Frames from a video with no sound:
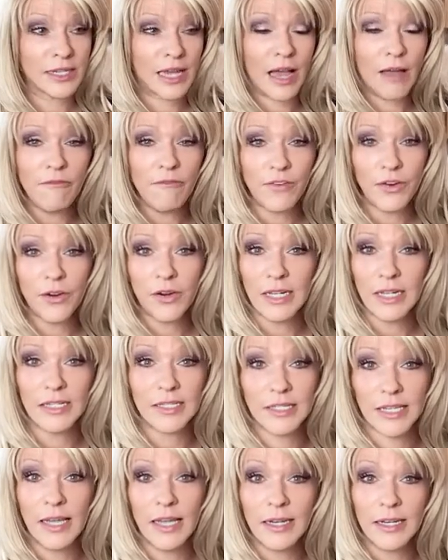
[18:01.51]
I'm very
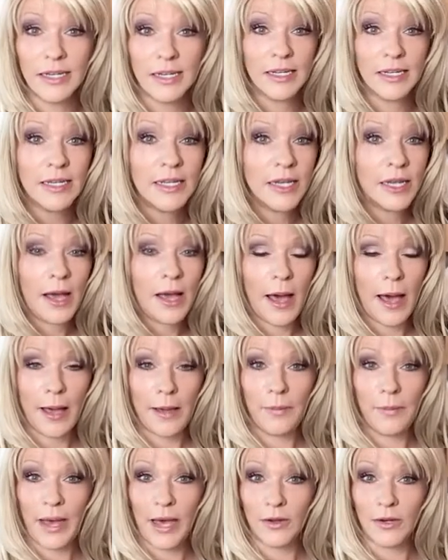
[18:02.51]
excited
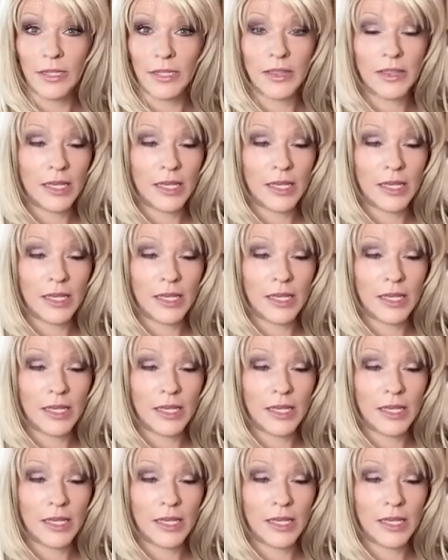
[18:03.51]
about it.